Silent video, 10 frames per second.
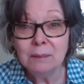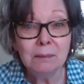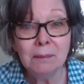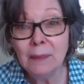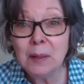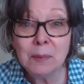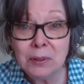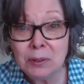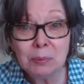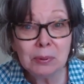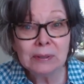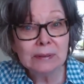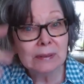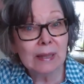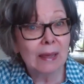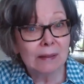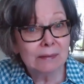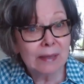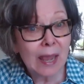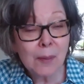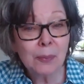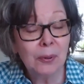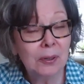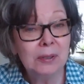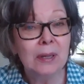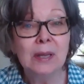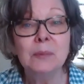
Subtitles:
maybe you put a little cap on,